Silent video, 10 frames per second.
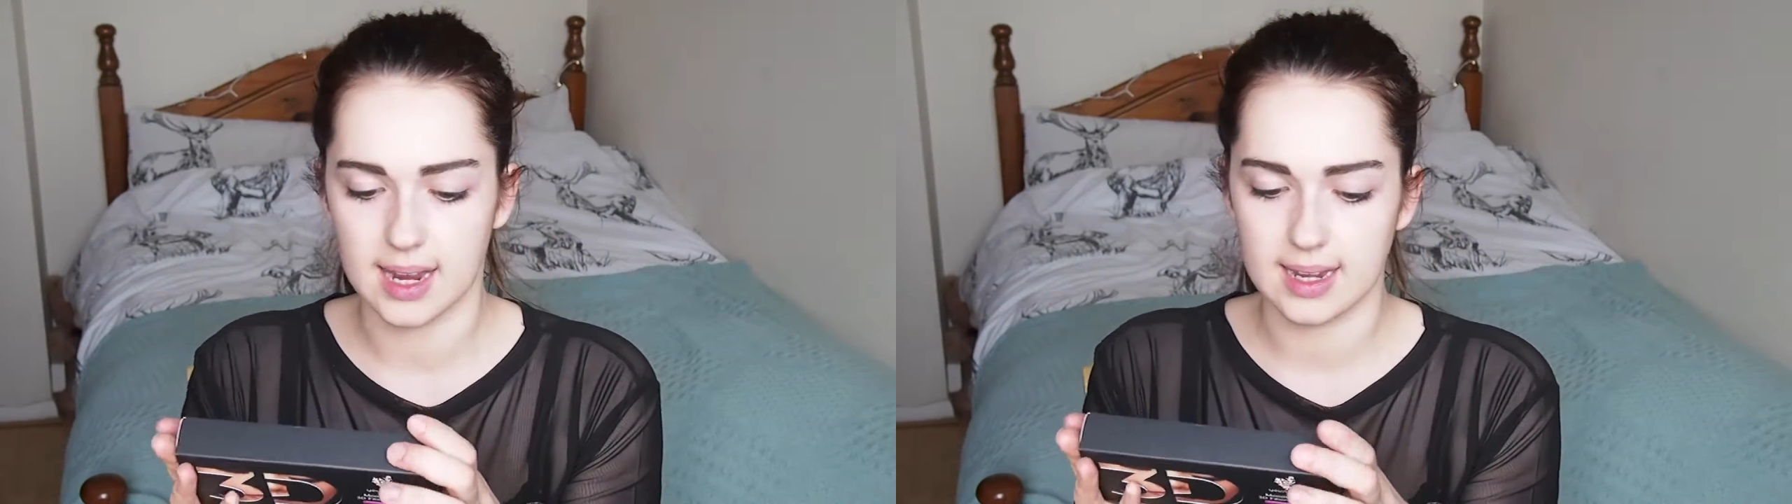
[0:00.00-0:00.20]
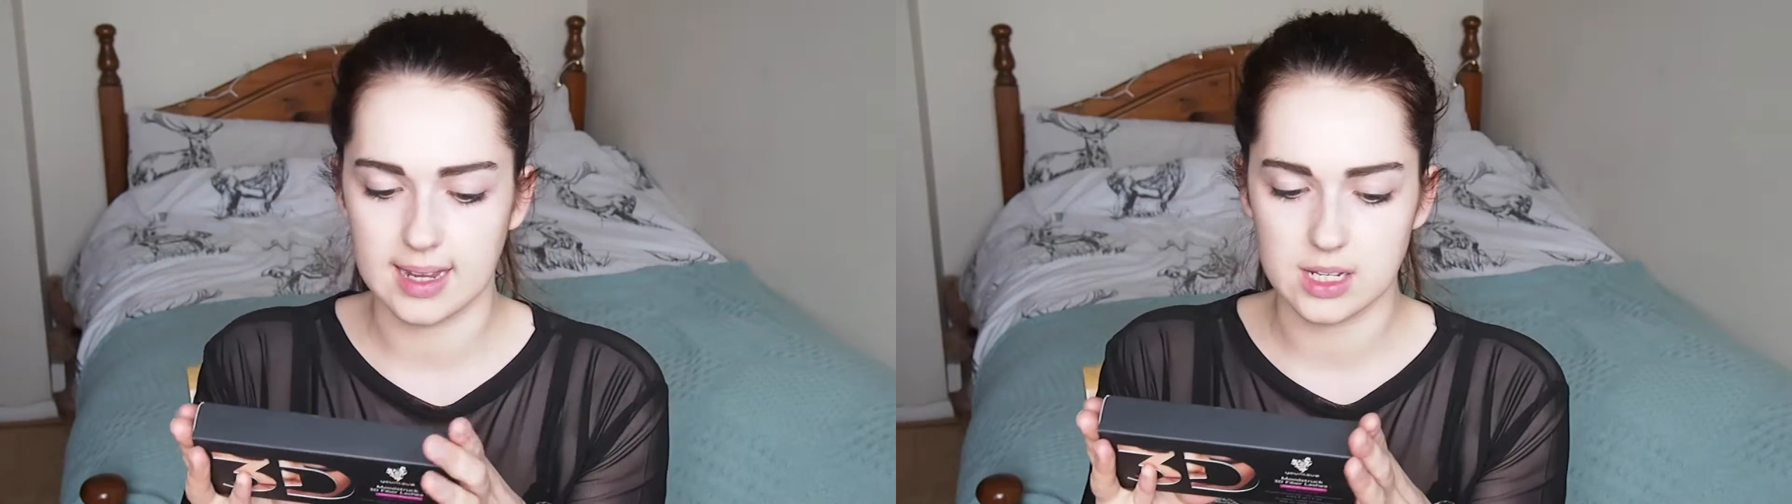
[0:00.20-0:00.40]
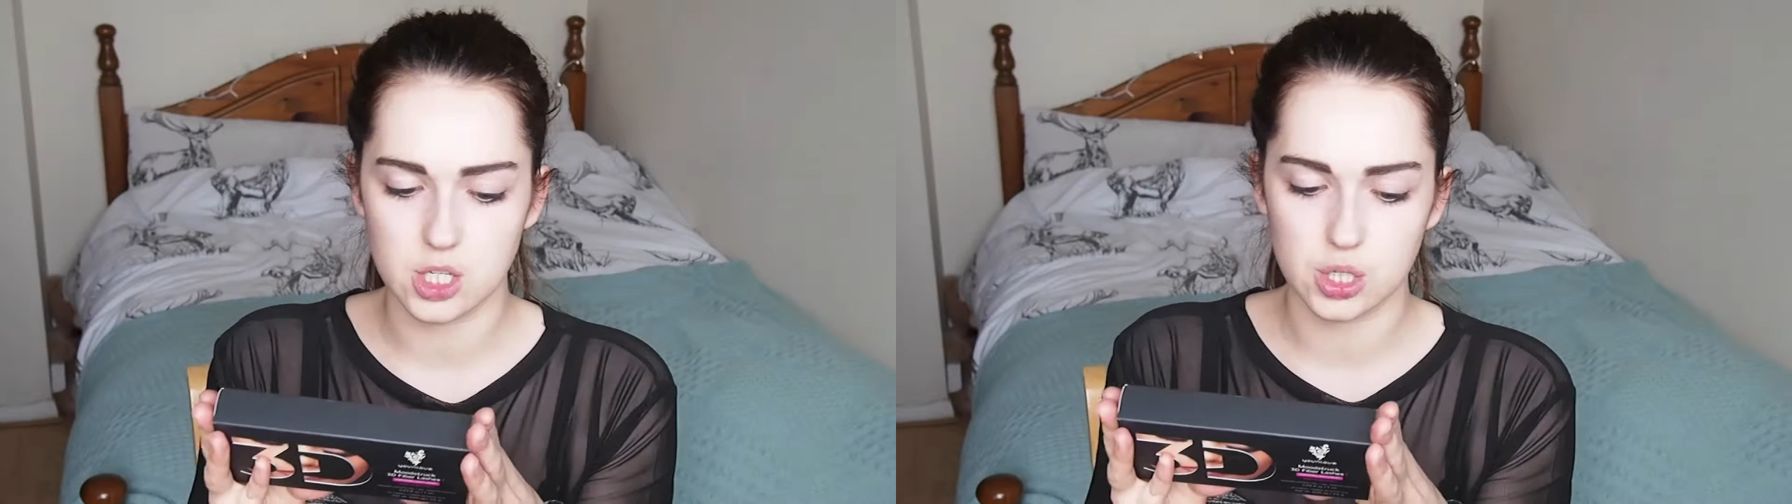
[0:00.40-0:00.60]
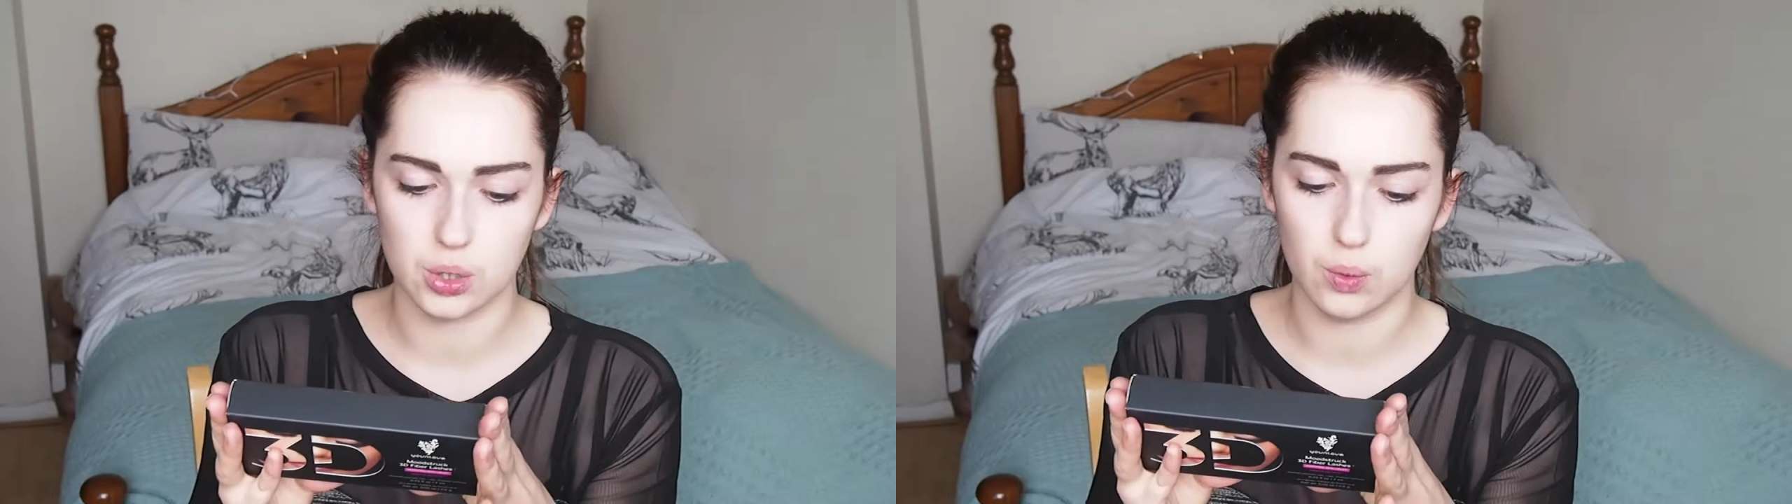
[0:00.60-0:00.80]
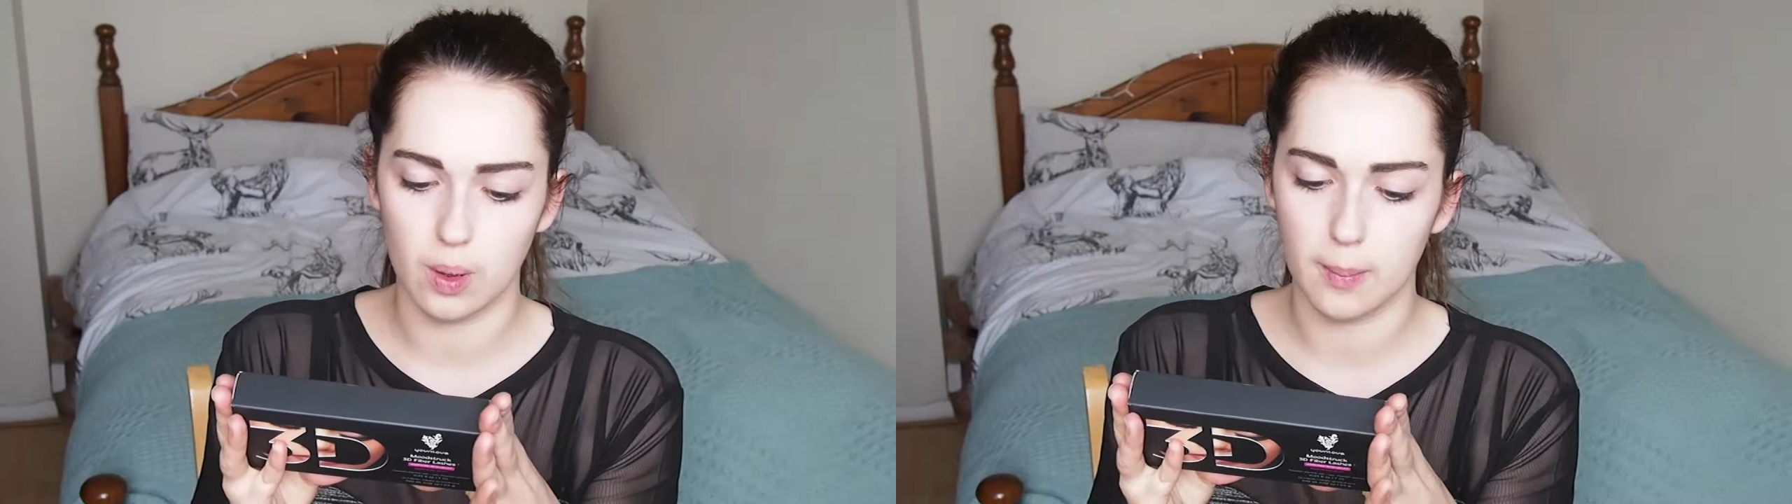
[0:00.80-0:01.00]
I need
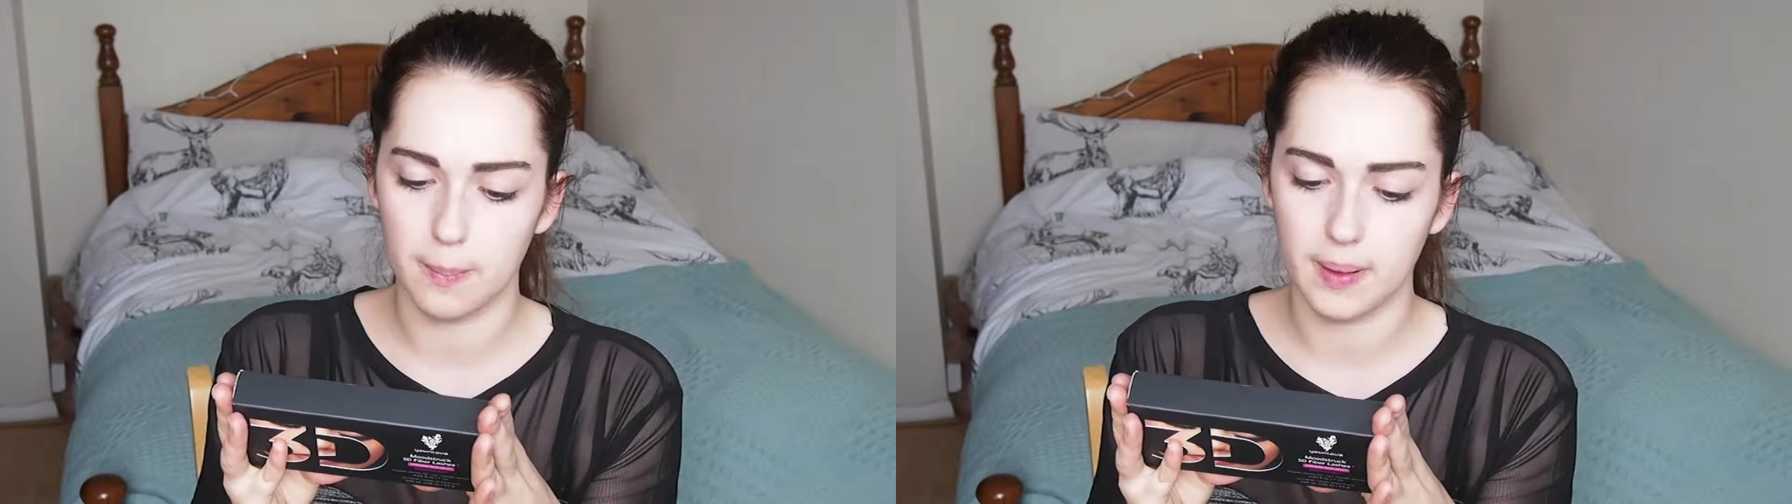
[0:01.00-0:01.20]
to